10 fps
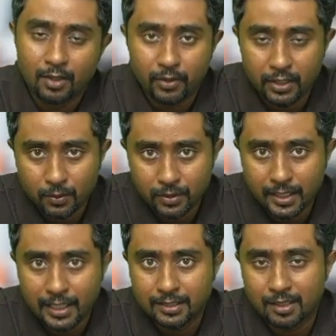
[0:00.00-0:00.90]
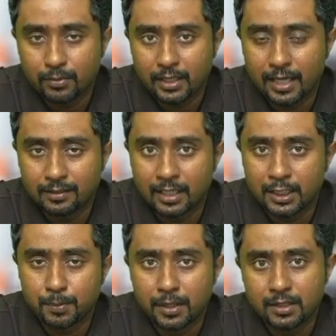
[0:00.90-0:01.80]
When you deduct something as an
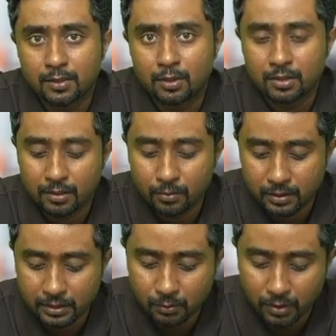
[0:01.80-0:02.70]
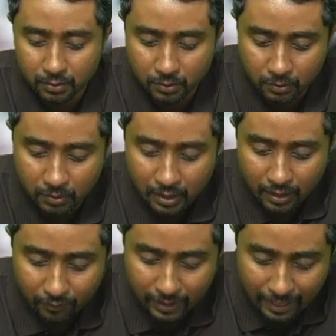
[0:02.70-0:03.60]
expense, in order to reverse it, what to do?
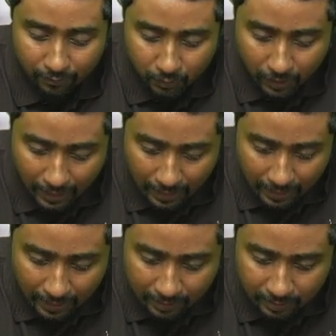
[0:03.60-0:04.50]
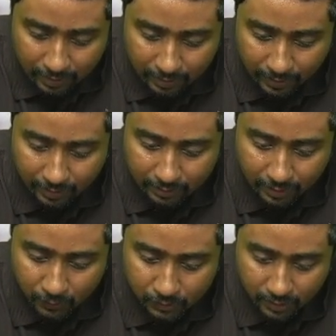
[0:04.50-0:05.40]
We have to add
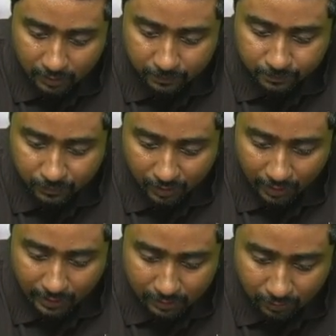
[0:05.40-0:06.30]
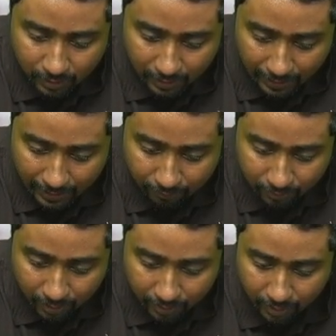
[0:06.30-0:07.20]
10,000. That is what I have
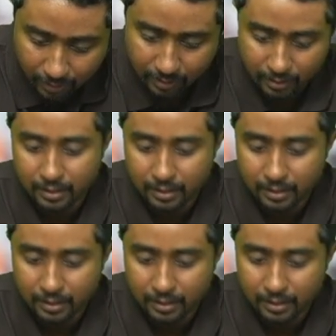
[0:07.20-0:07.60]
done here.